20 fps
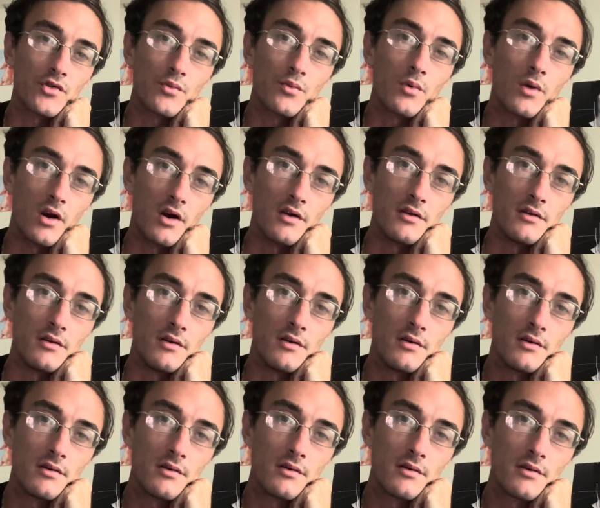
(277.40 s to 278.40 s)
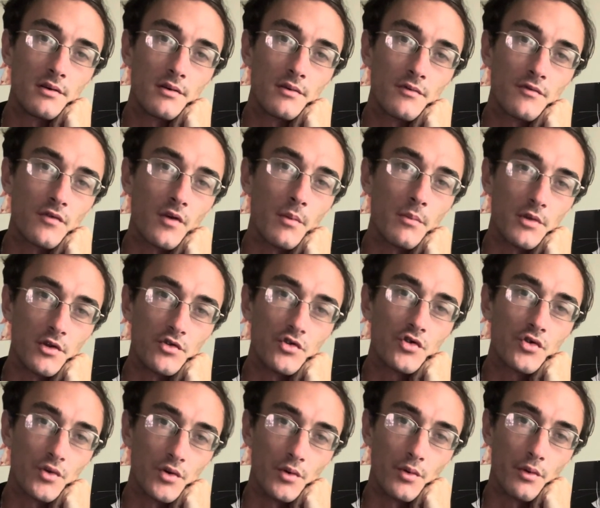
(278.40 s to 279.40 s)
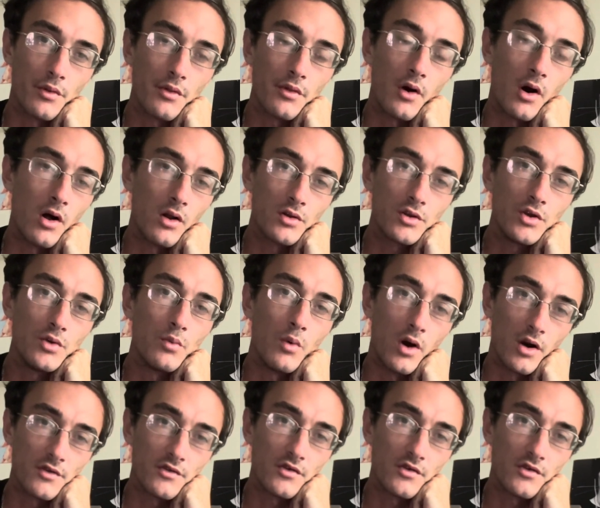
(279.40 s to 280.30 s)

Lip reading: run from the truth all you want